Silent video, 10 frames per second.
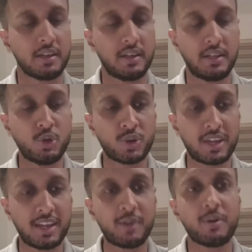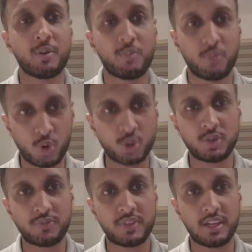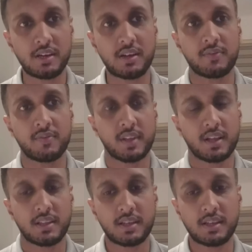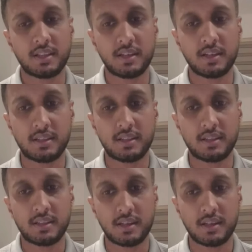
in U K, most of their the, the,